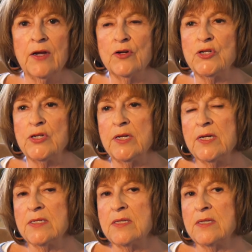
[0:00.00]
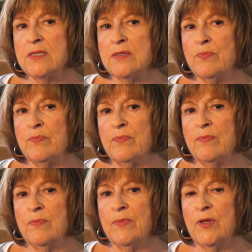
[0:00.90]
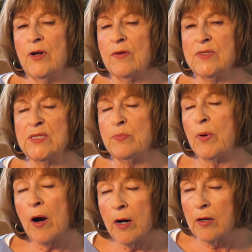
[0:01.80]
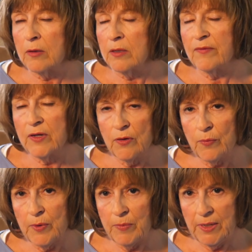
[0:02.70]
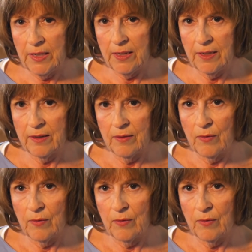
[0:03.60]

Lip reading: Here she is, this, sparkle of a human being